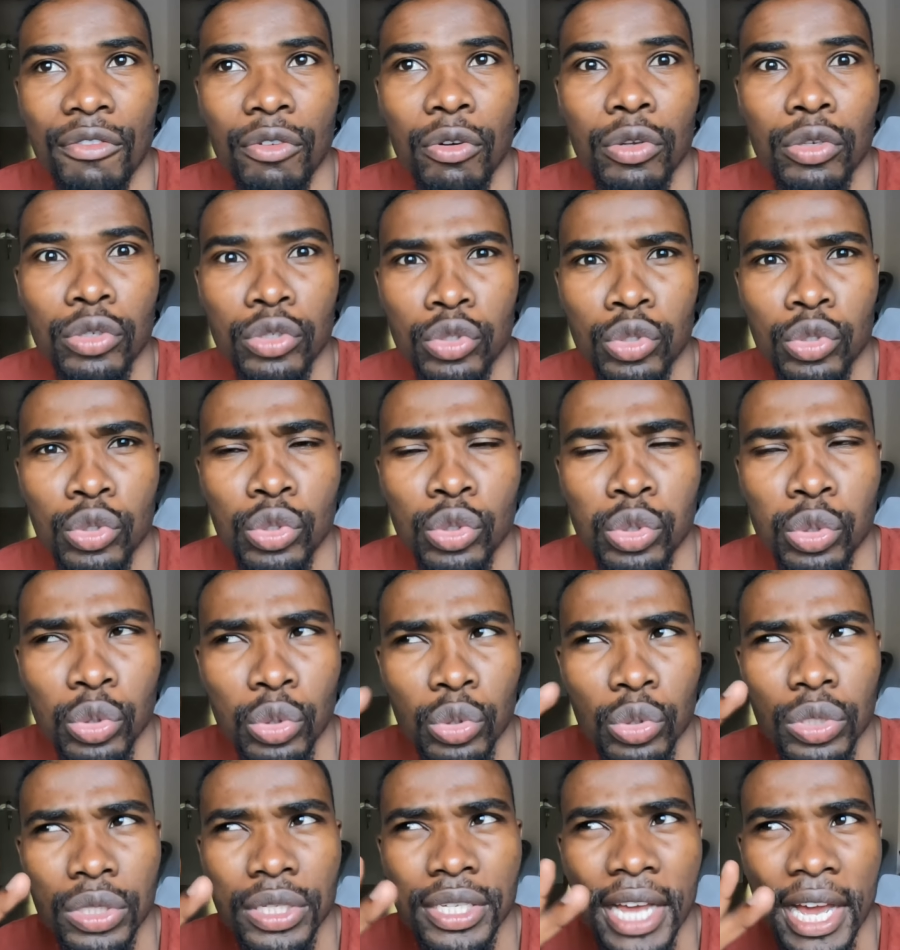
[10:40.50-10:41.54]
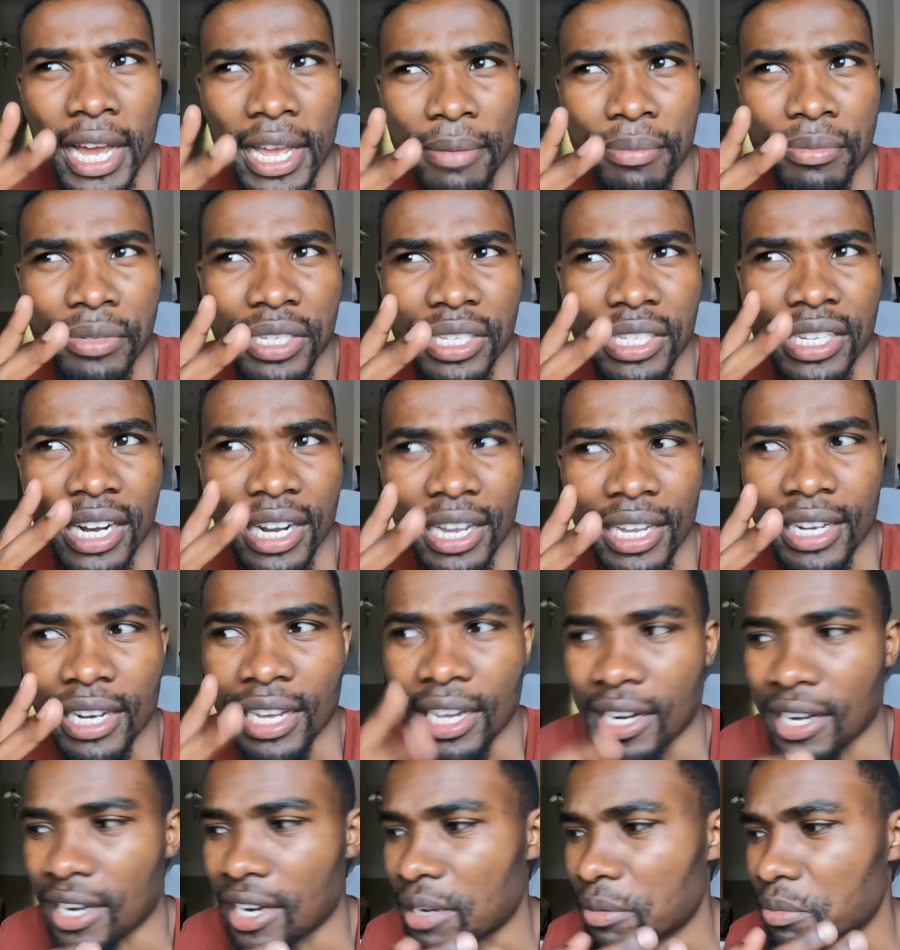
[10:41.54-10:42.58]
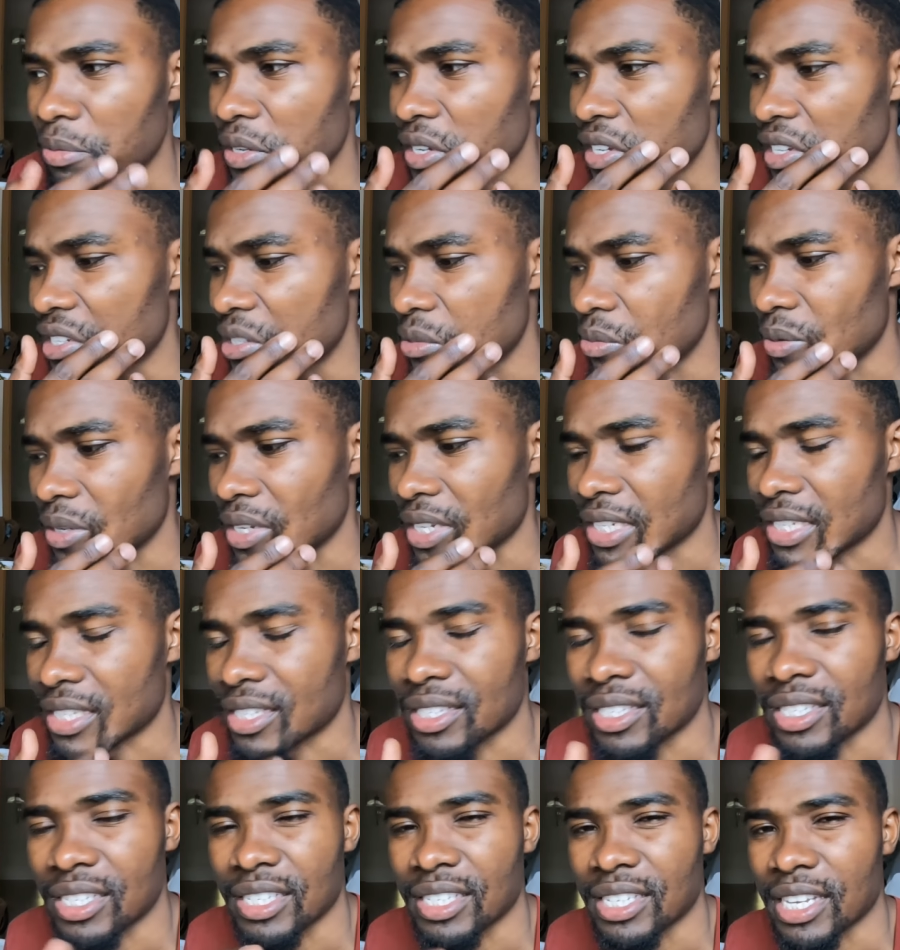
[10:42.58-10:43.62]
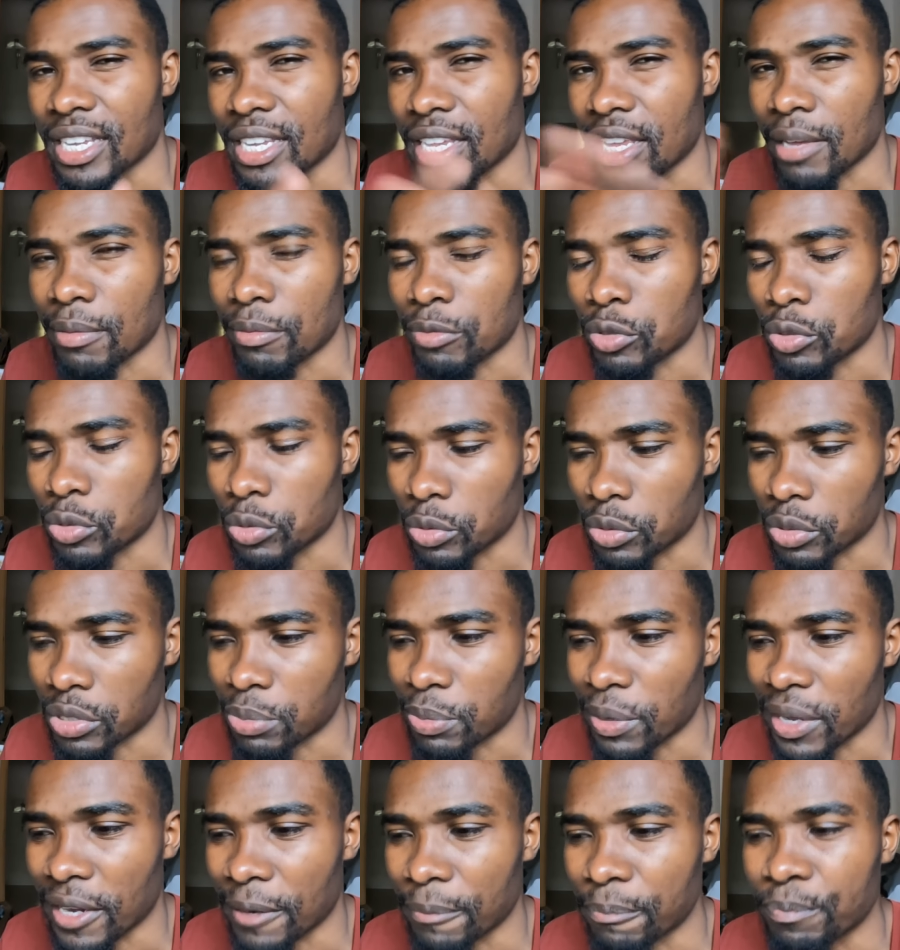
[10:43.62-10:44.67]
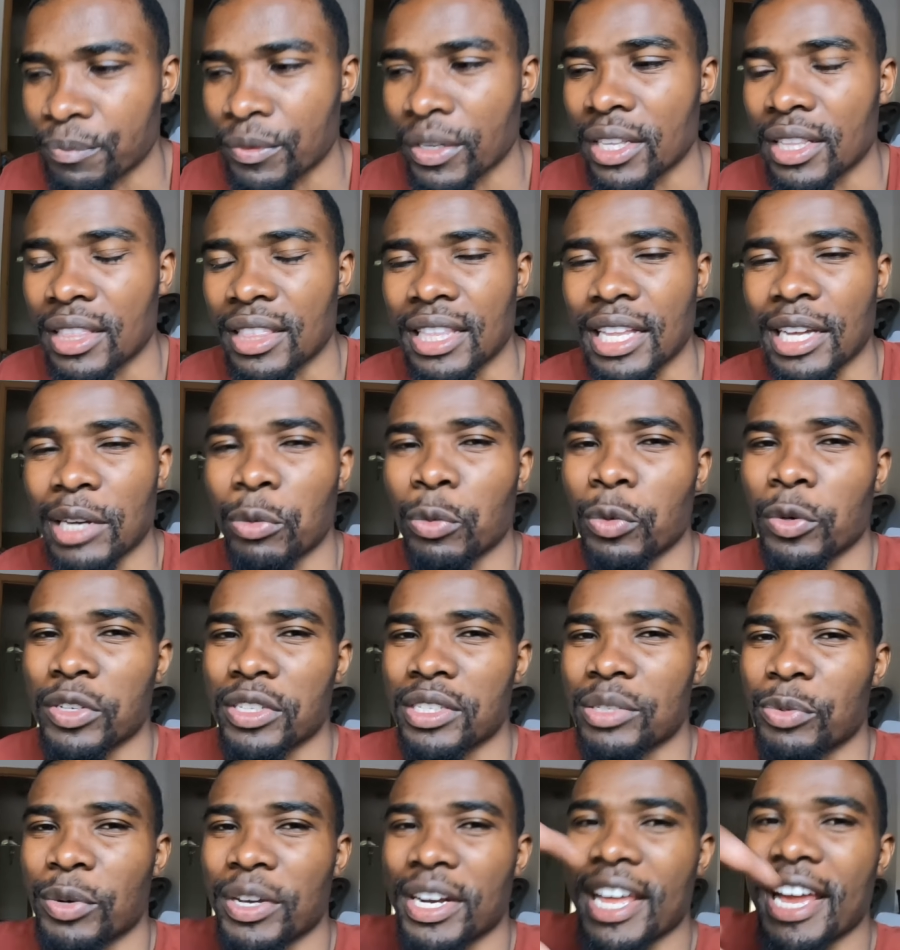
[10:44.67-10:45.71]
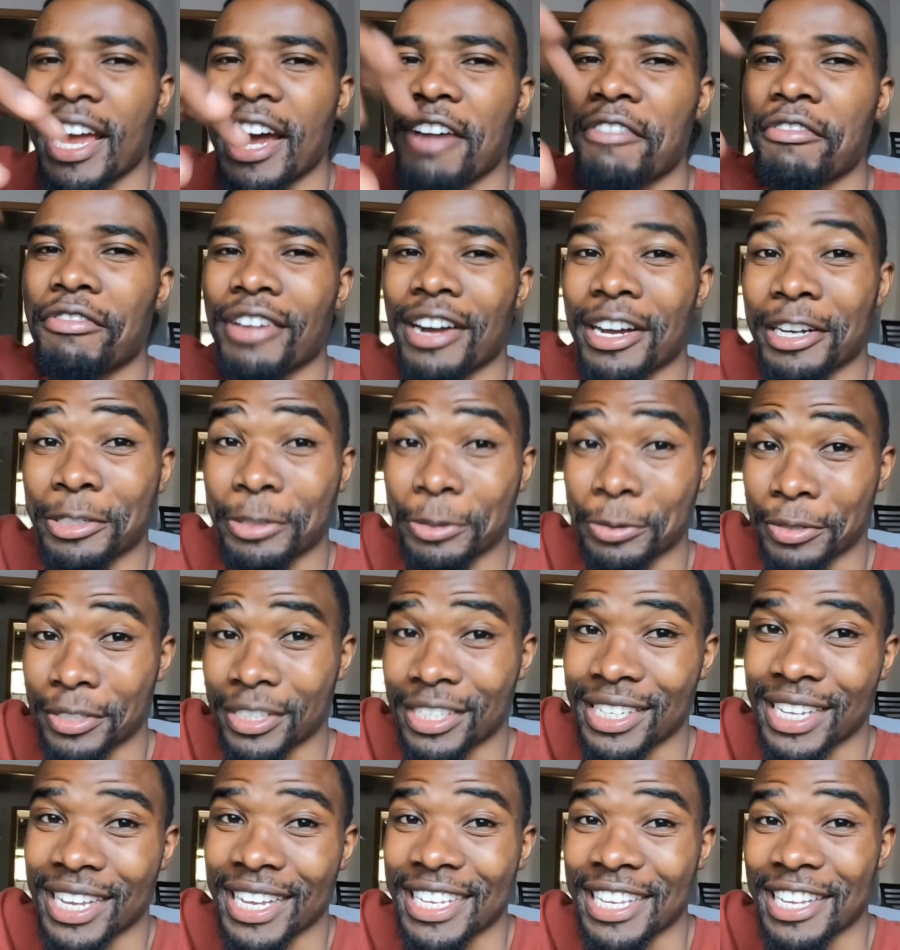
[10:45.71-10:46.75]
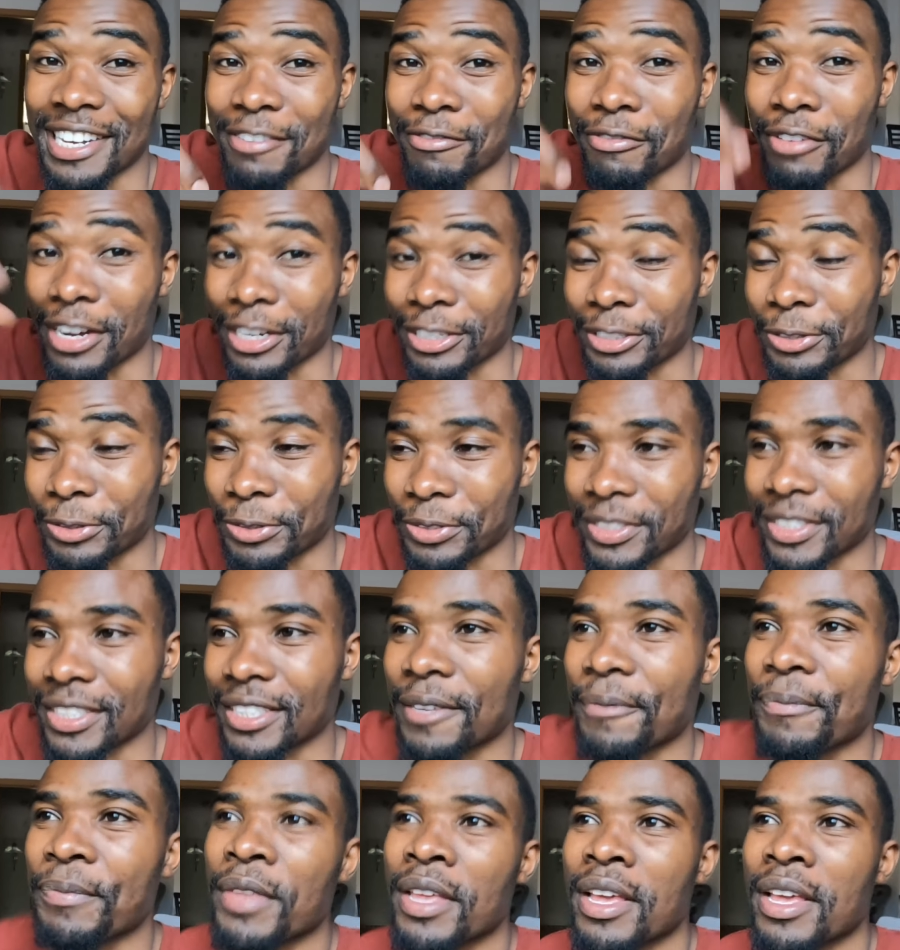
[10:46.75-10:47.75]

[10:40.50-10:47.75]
gone 2 times in a club here in Spain since I came to Spain. That was when I have functions, Kenyan functions.